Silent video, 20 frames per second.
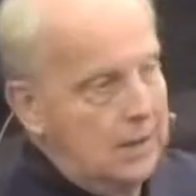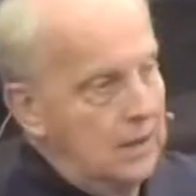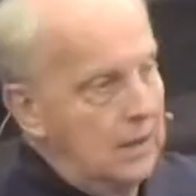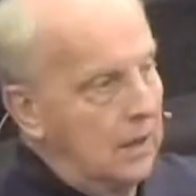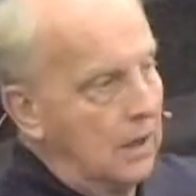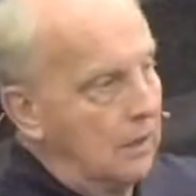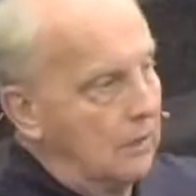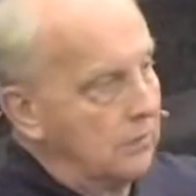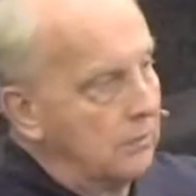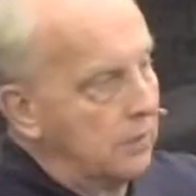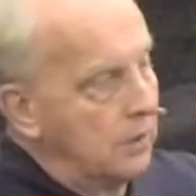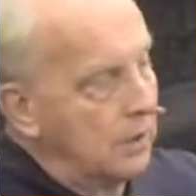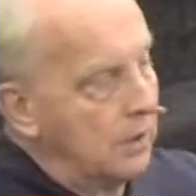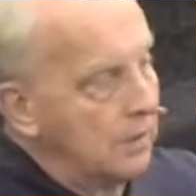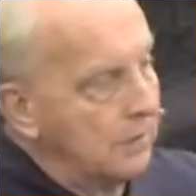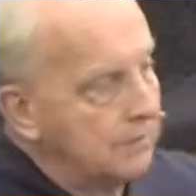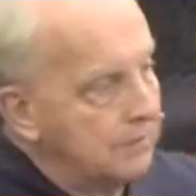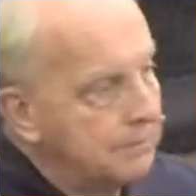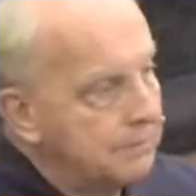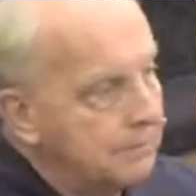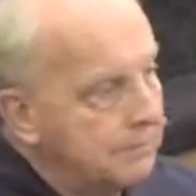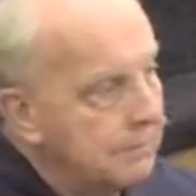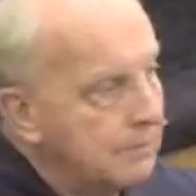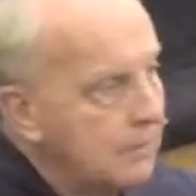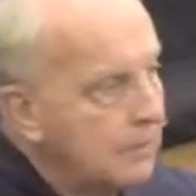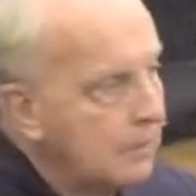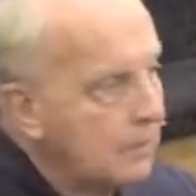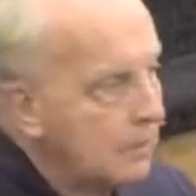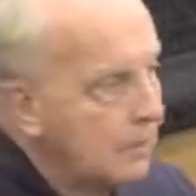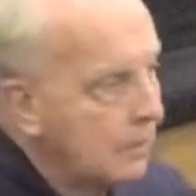of
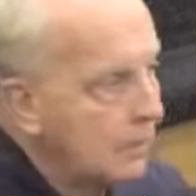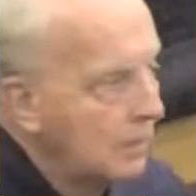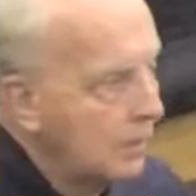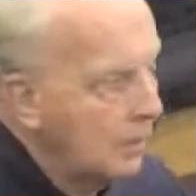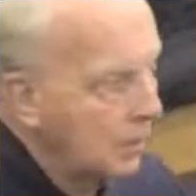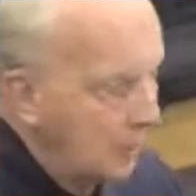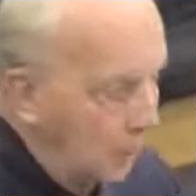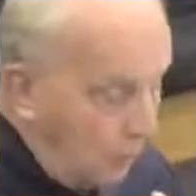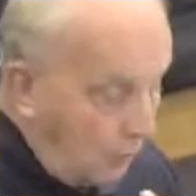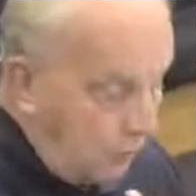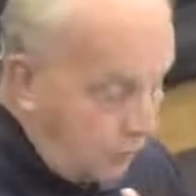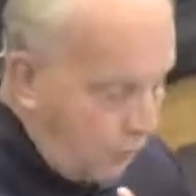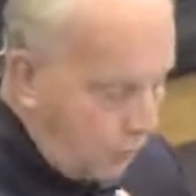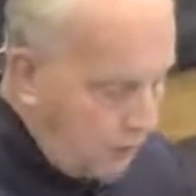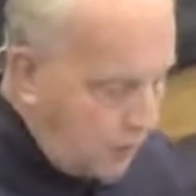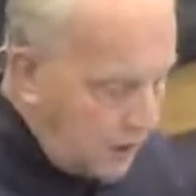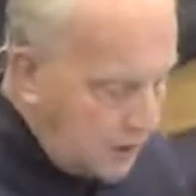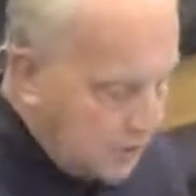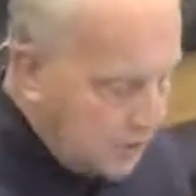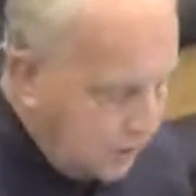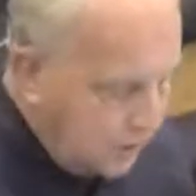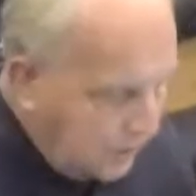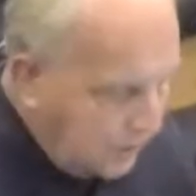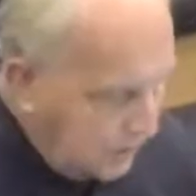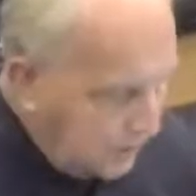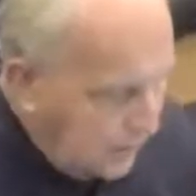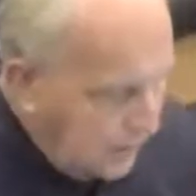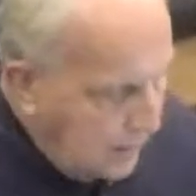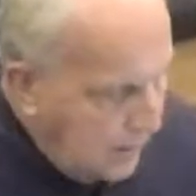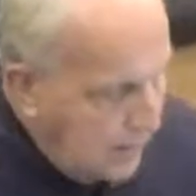our formation.
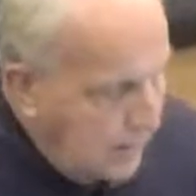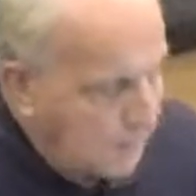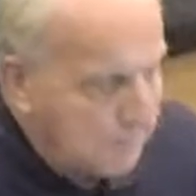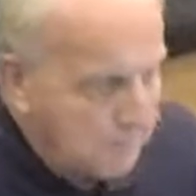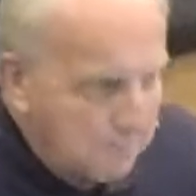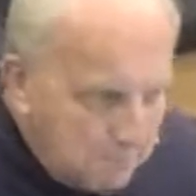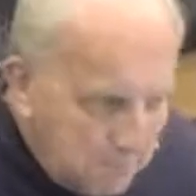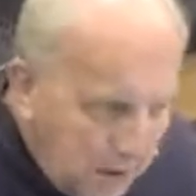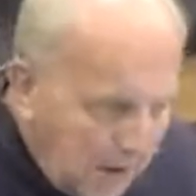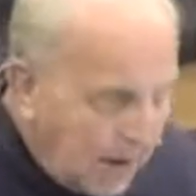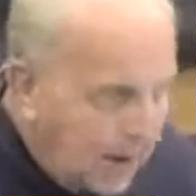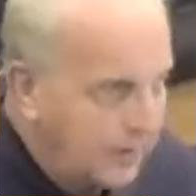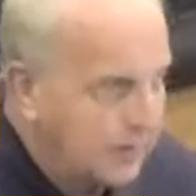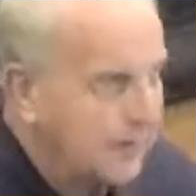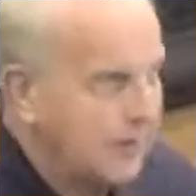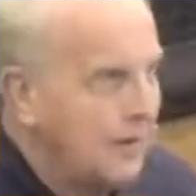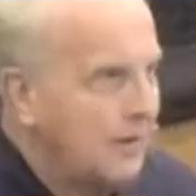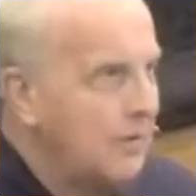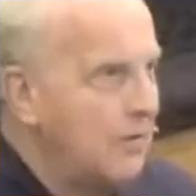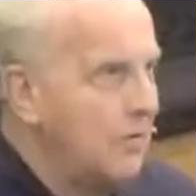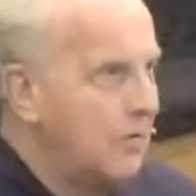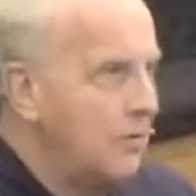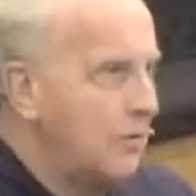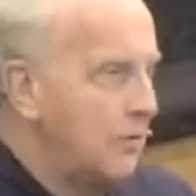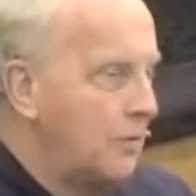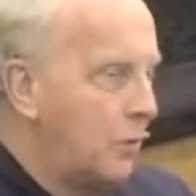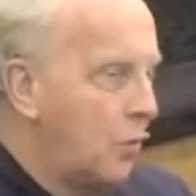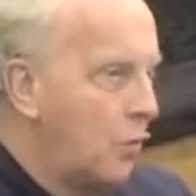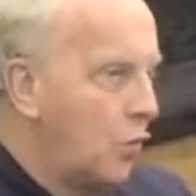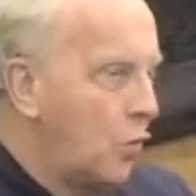But
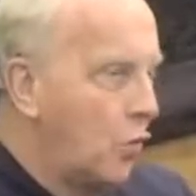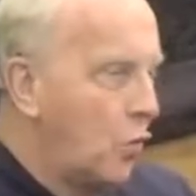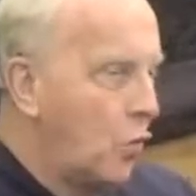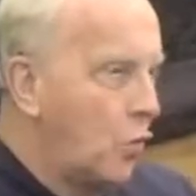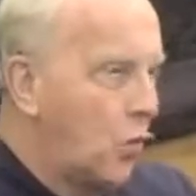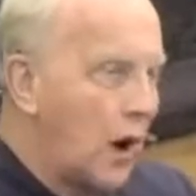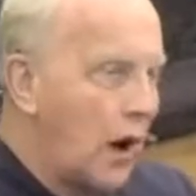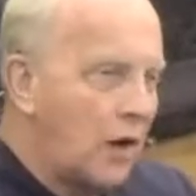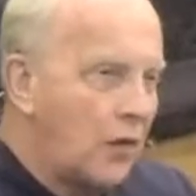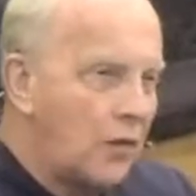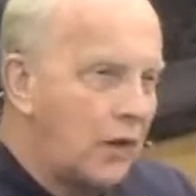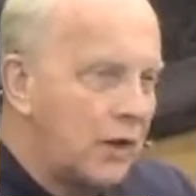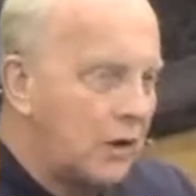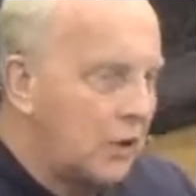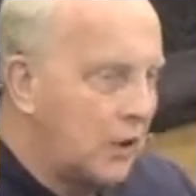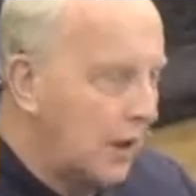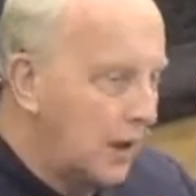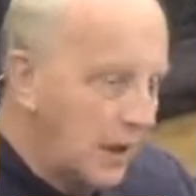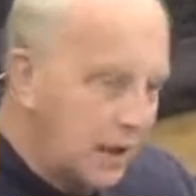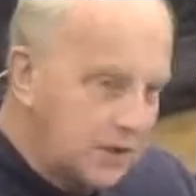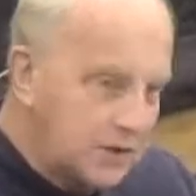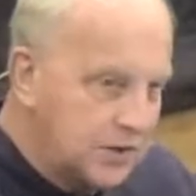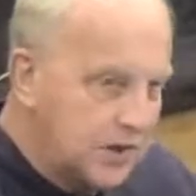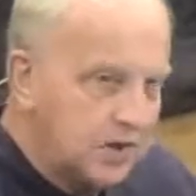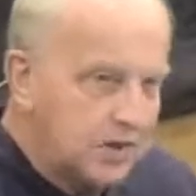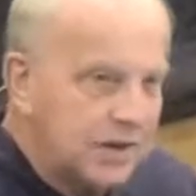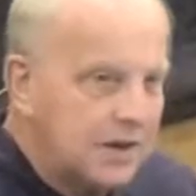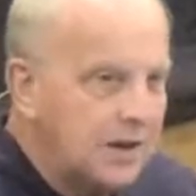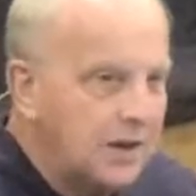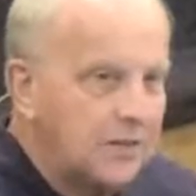as
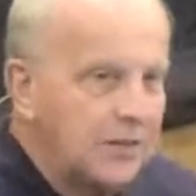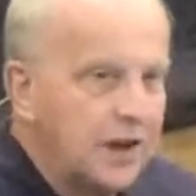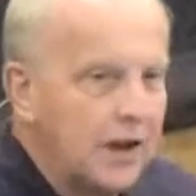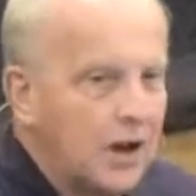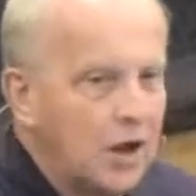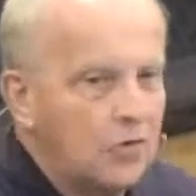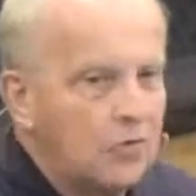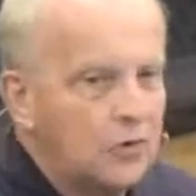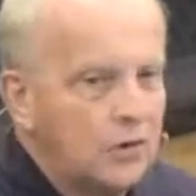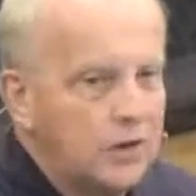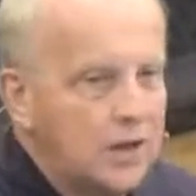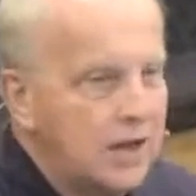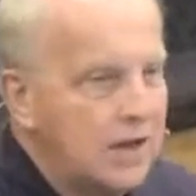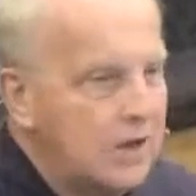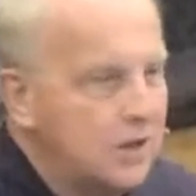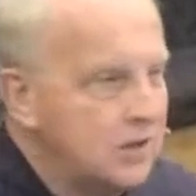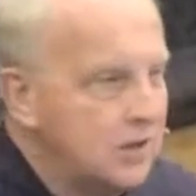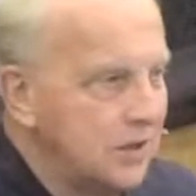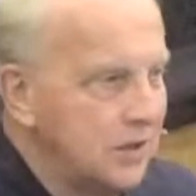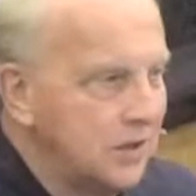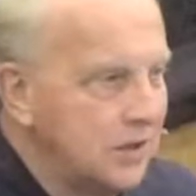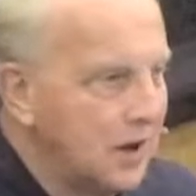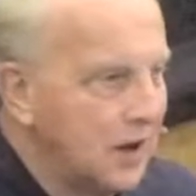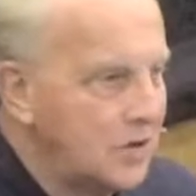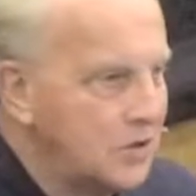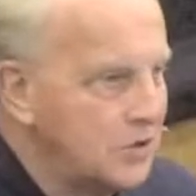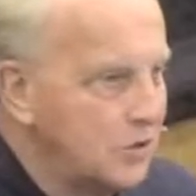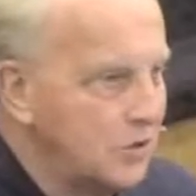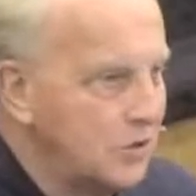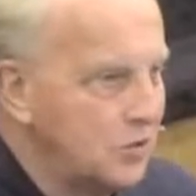they did in that 100 days in the
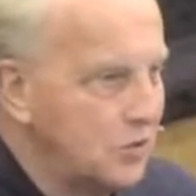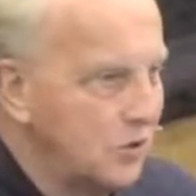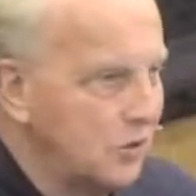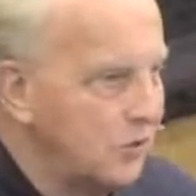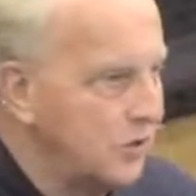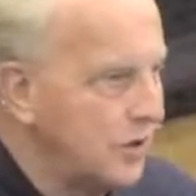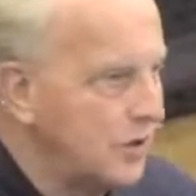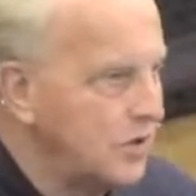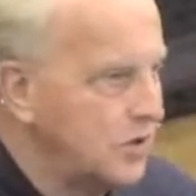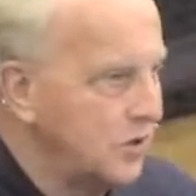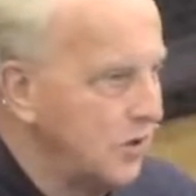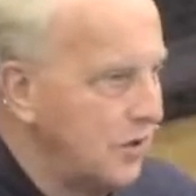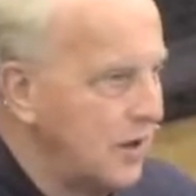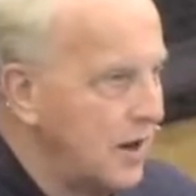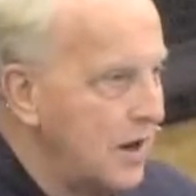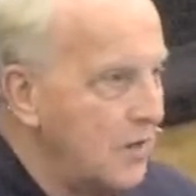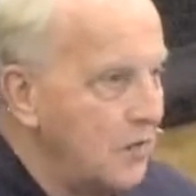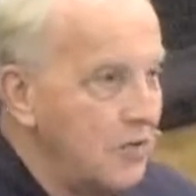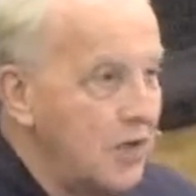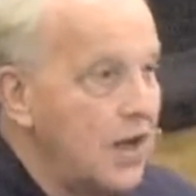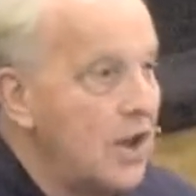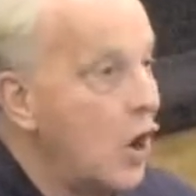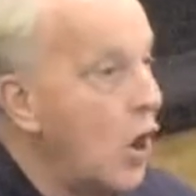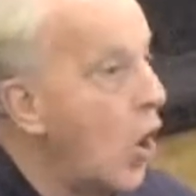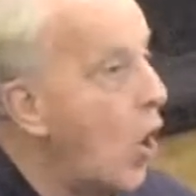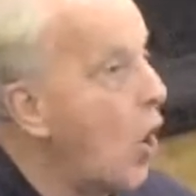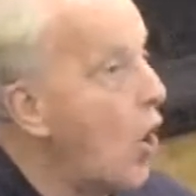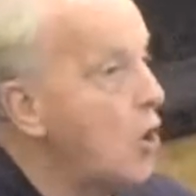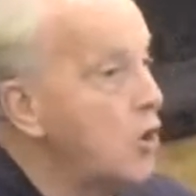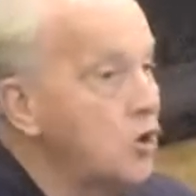Constitutional Convention, they
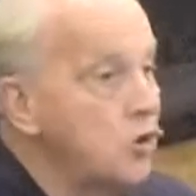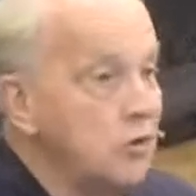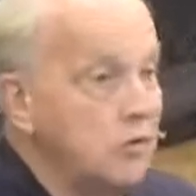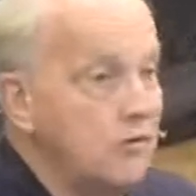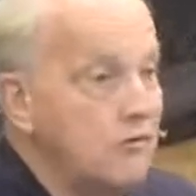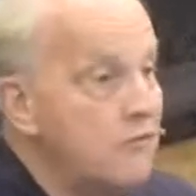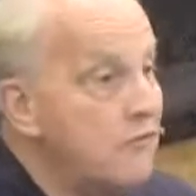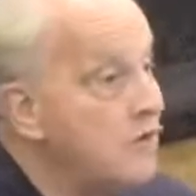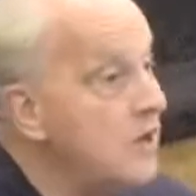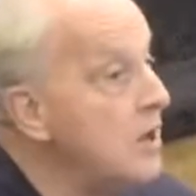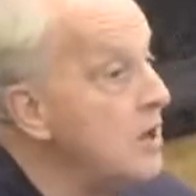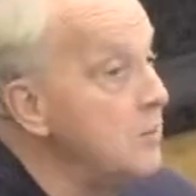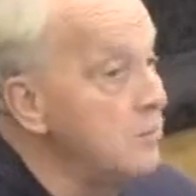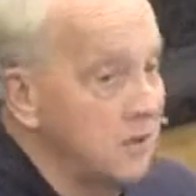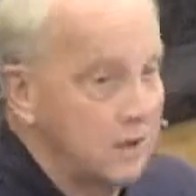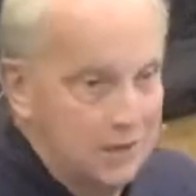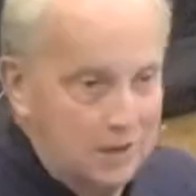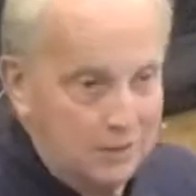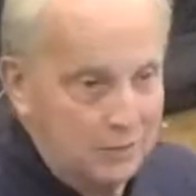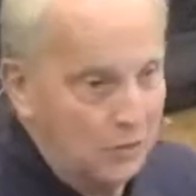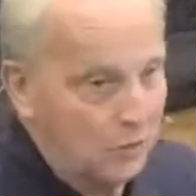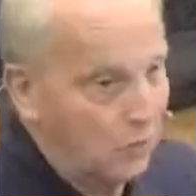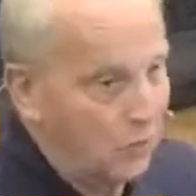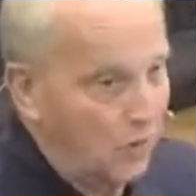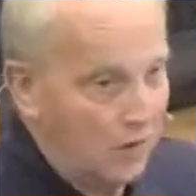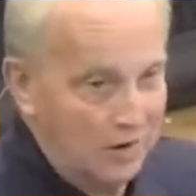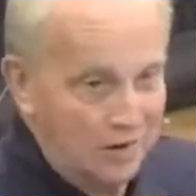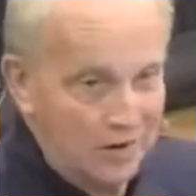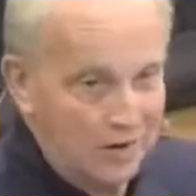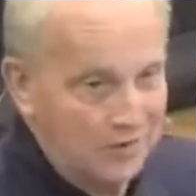argued vehemently with
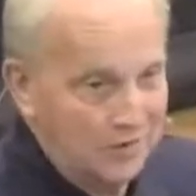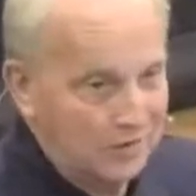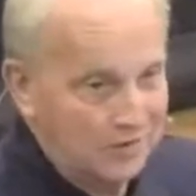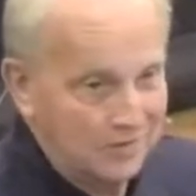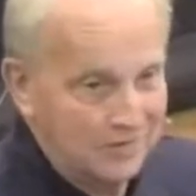one another.